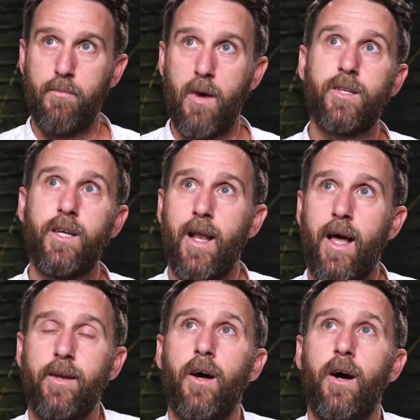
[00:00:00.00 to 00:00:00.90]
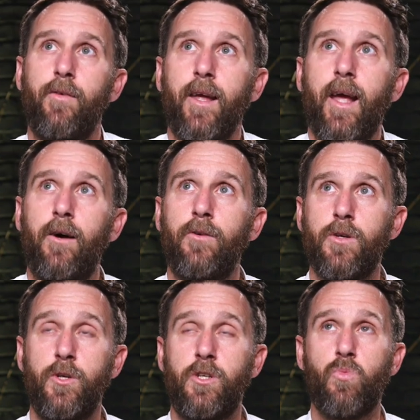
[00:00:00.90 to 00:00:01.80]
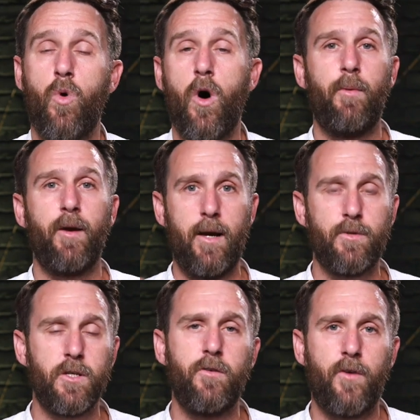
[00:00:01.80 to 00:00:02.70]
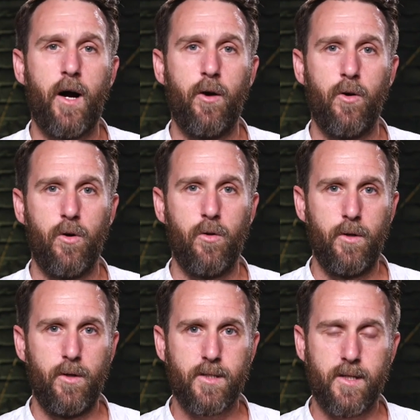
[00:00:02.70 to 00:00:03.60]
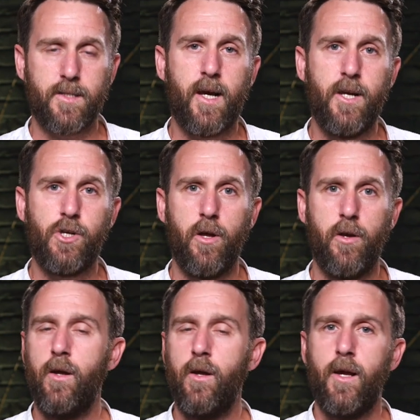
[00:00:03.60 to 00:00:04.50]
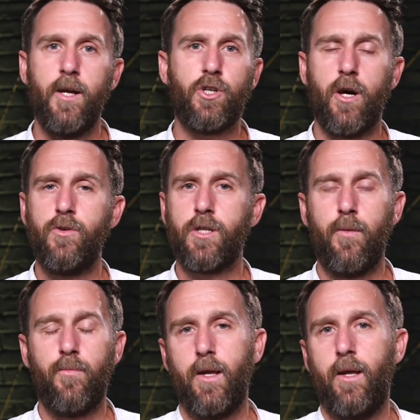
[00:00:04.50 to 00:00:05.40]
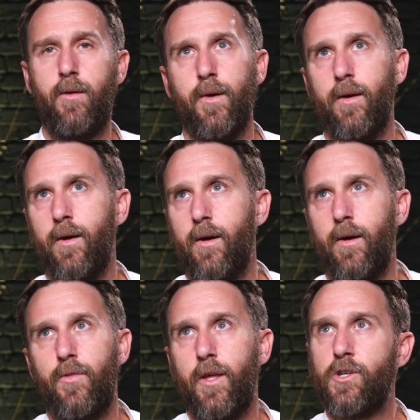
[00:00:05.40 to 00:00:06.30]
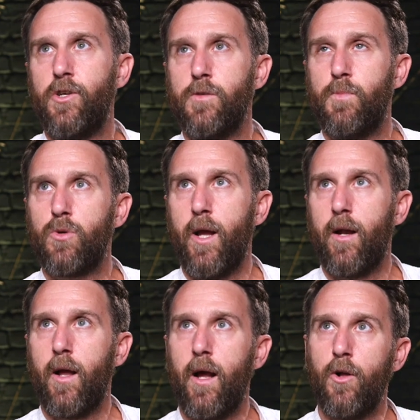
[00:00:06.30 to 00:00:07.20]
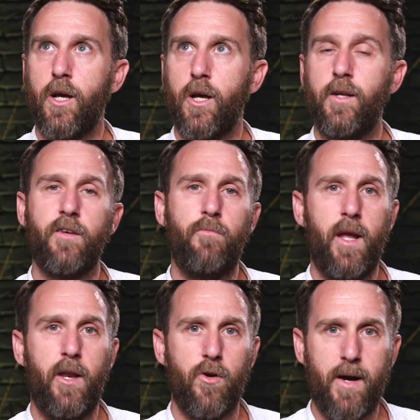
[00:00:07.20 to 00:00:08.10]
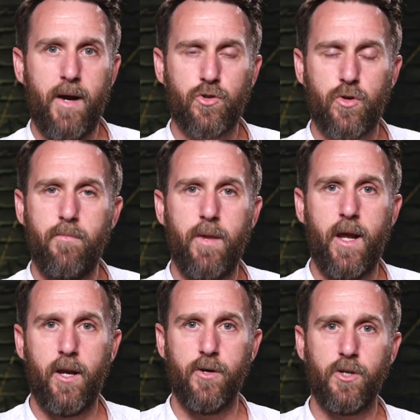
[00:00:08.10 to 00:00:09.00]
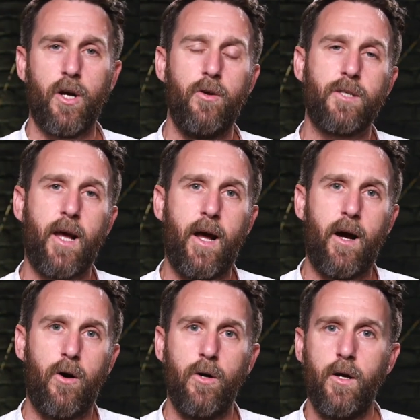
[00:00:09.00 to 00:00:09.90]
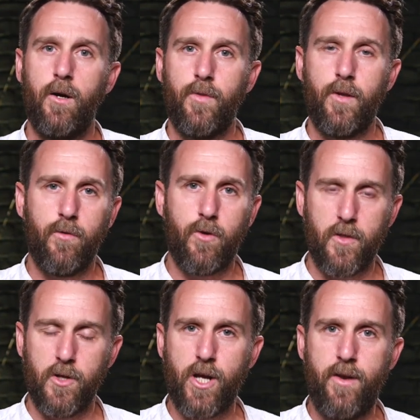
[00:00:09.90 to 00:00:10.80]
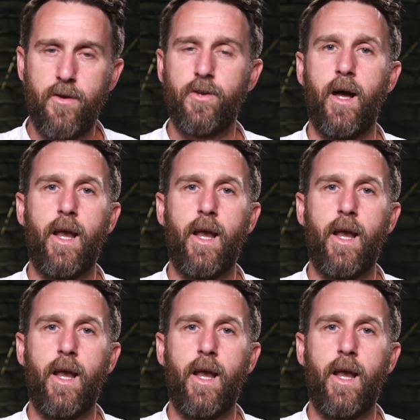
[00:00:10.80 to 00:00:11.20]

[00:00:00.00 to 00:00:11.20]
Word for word: multi layered kind of encounter, which is why it became such a viral sensation. It shows up the, the issues between like alternative media and mainstream media. It shows how that you've got the gender